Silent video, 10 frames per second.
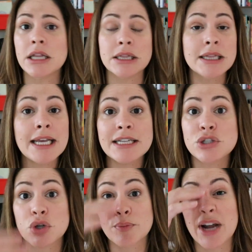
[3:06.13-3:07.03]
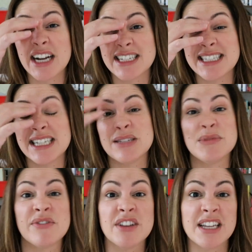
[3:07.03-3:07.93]
a list or practicing
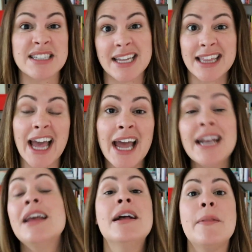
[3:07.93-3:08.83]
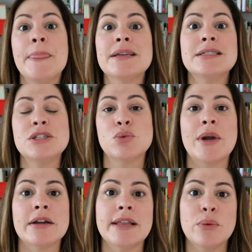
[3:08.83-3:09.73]
some different things like that this is
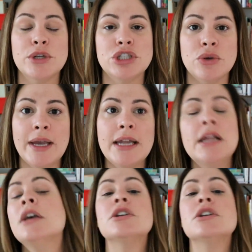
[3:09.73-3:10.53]
where they would do it.